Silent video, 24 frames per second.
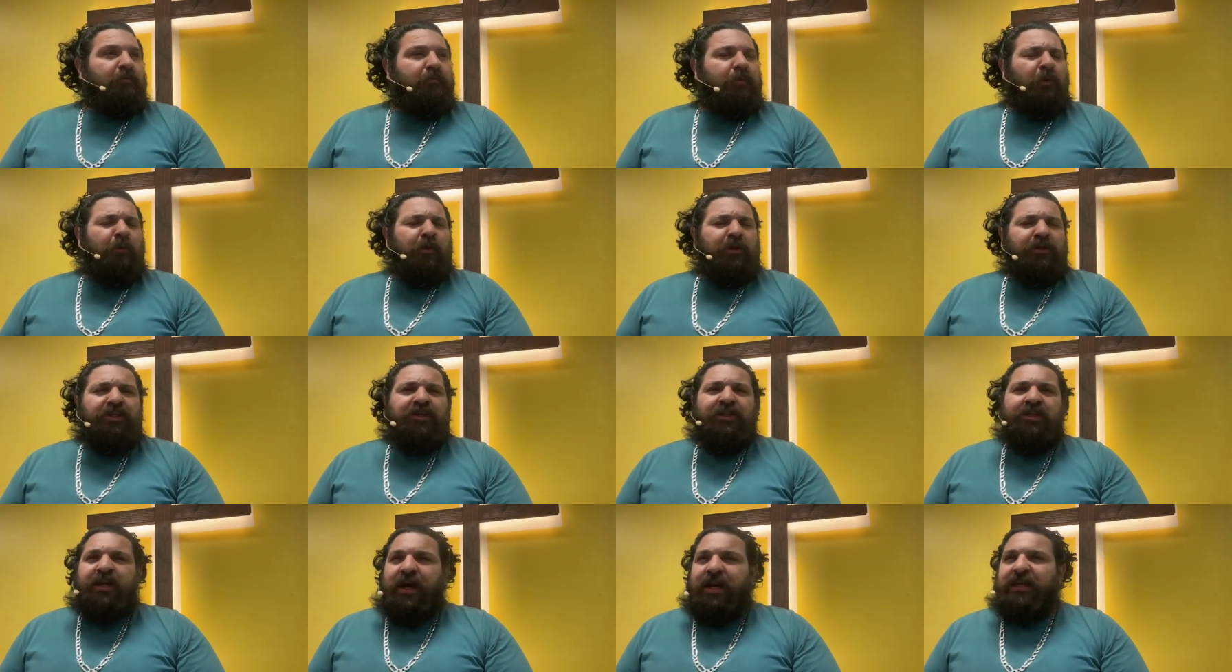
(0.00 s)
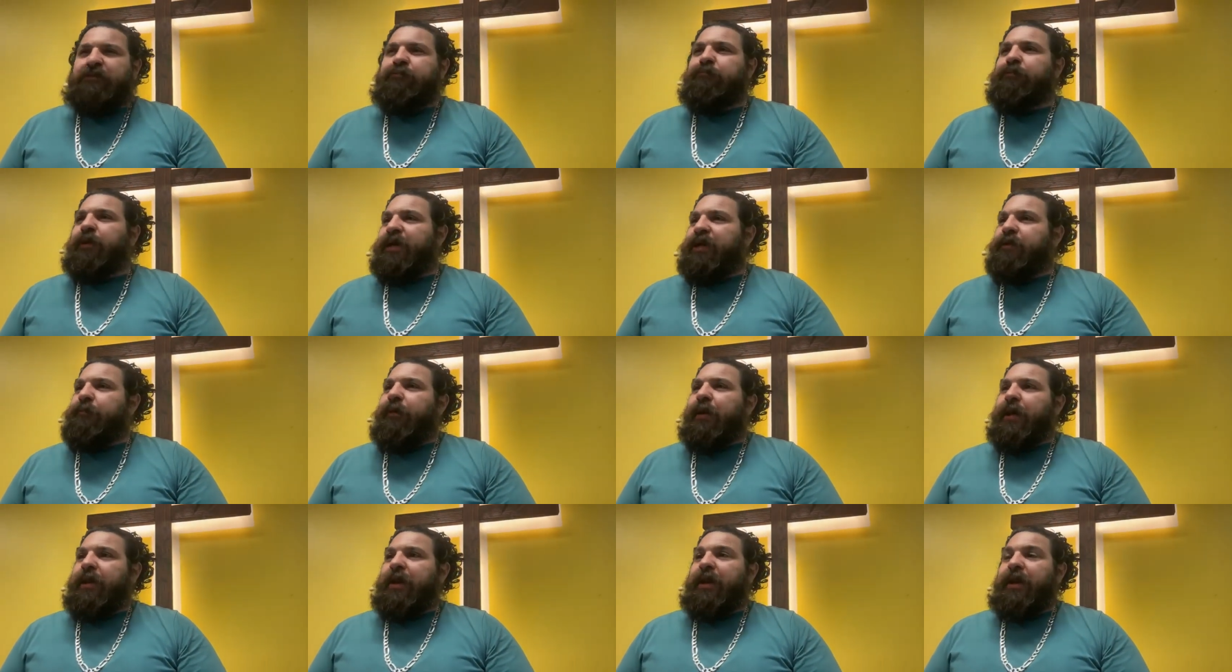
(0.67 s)
But we're just not as
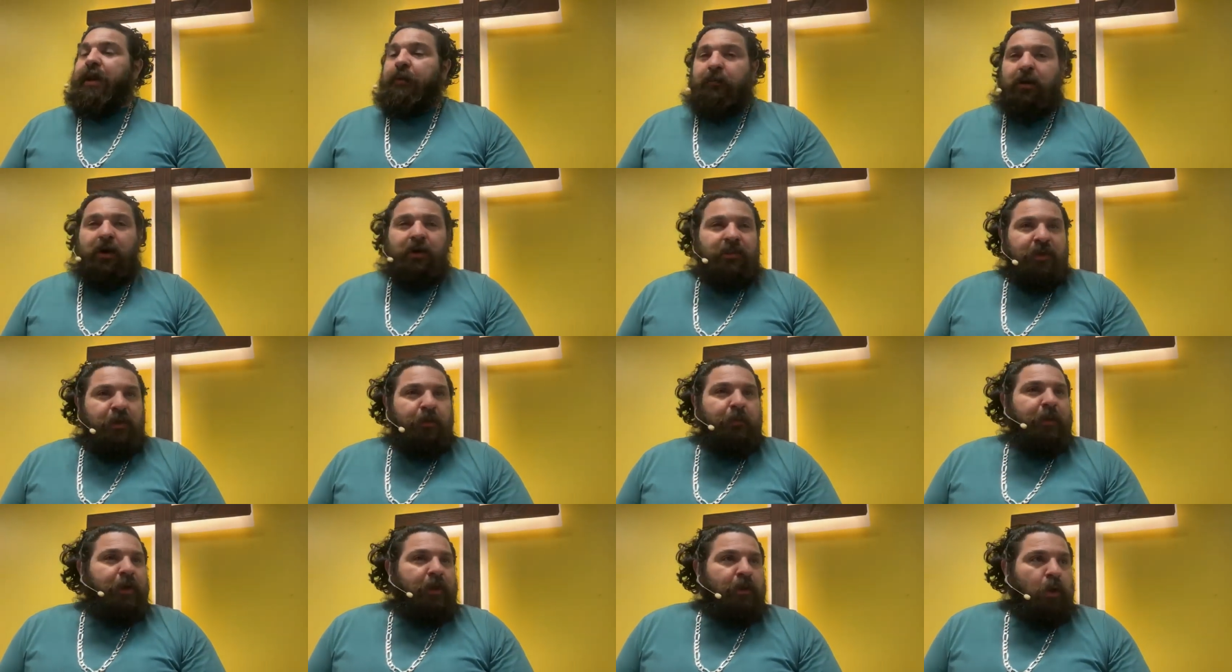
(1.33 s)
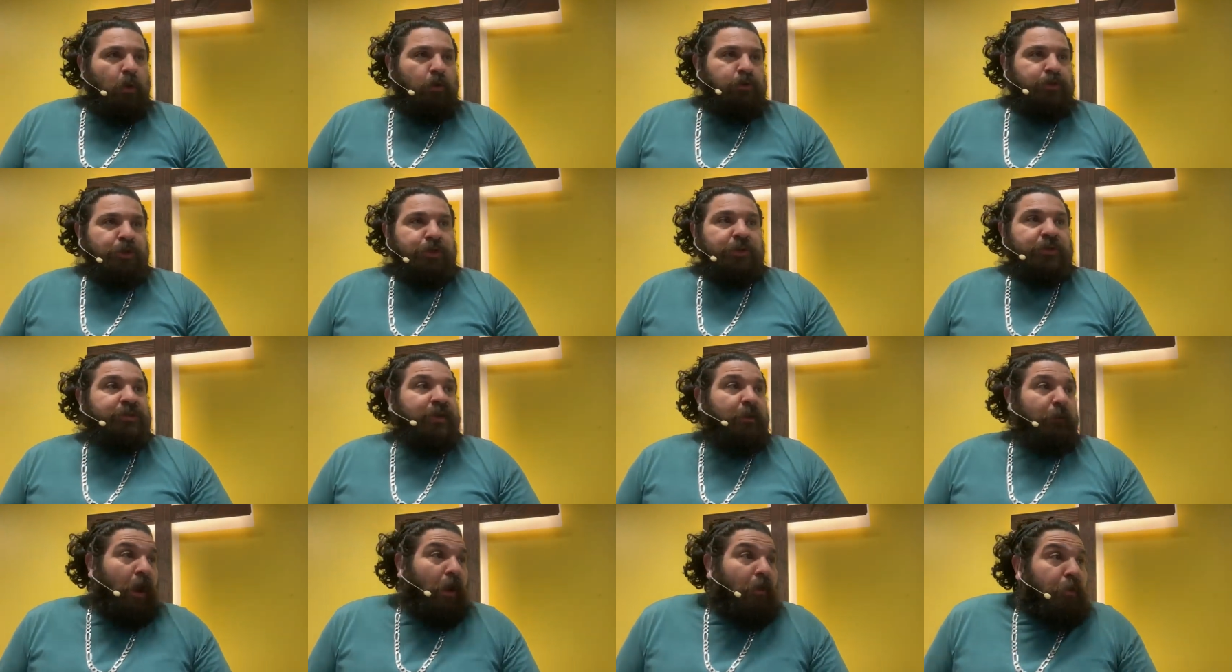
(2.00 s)
buddy buddy, and I'm a little bit closer
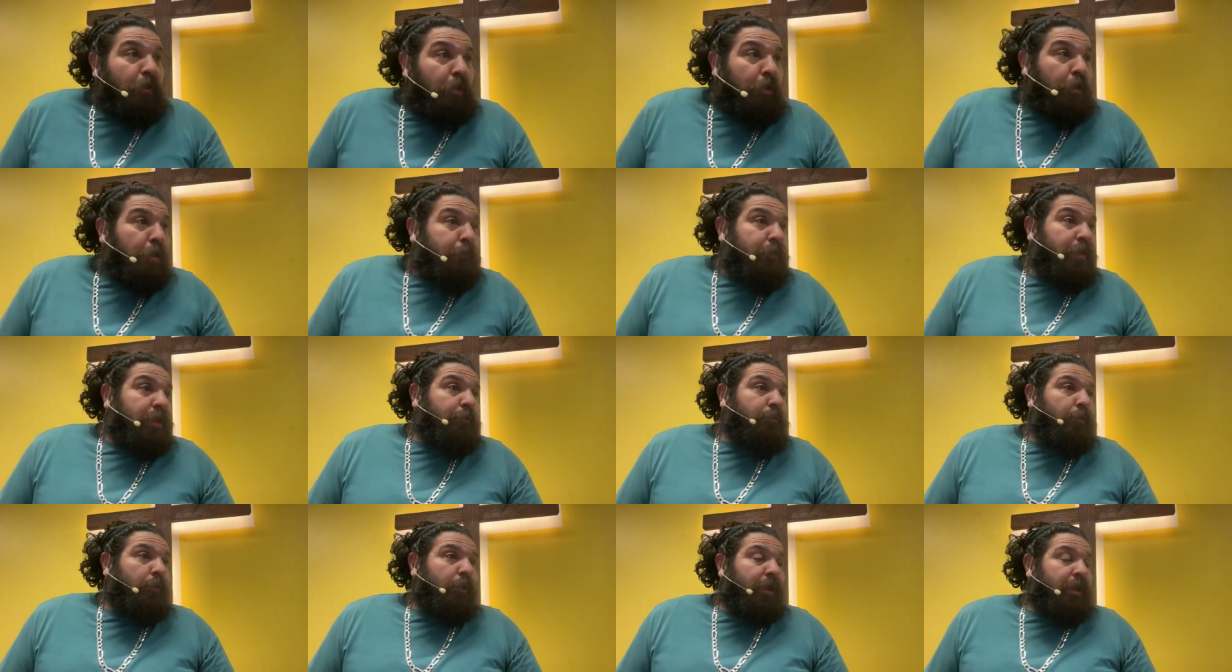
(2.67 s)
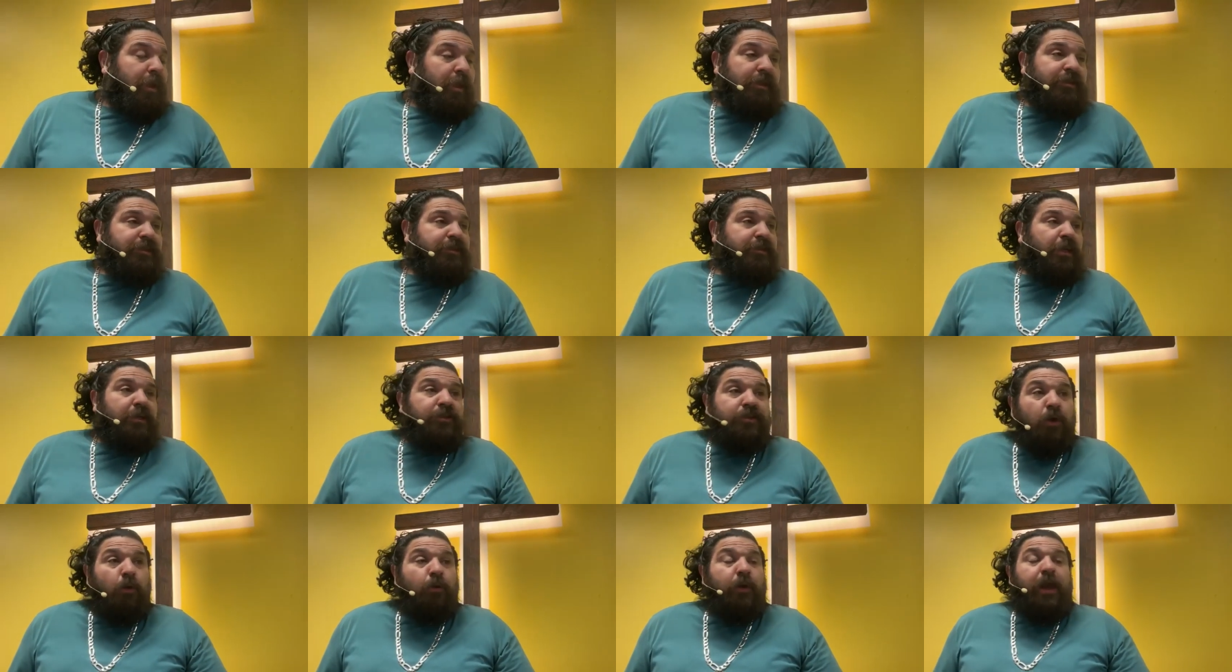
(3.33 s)
to some other people, and that's
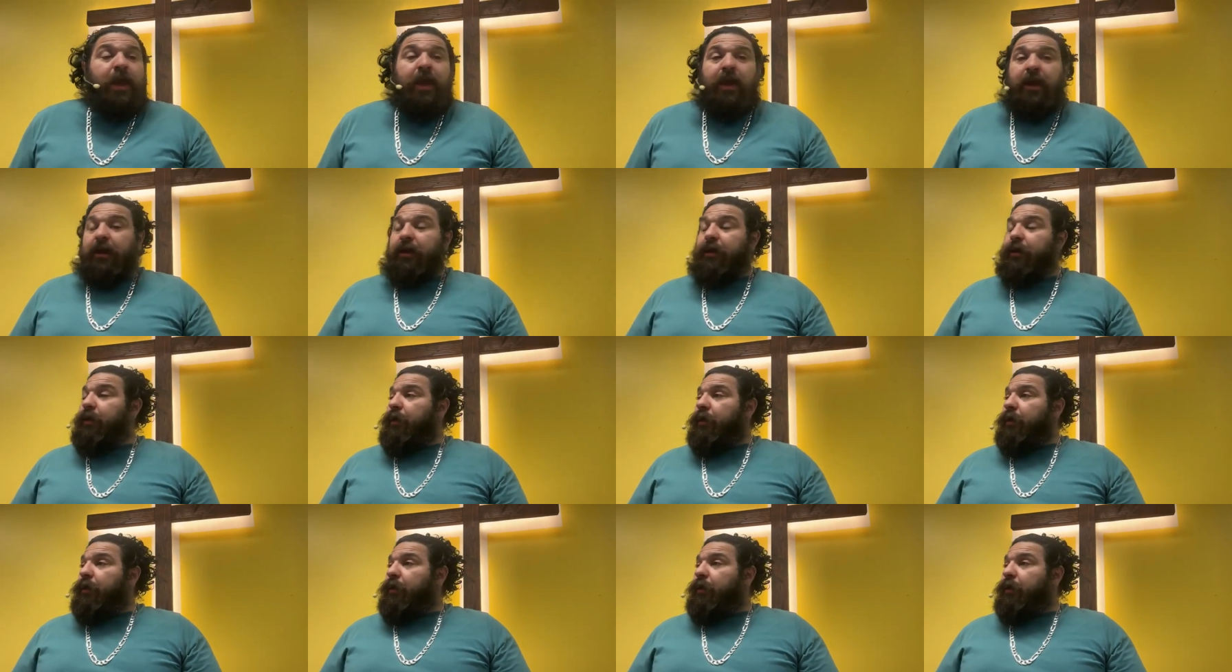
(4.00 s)
it's okay.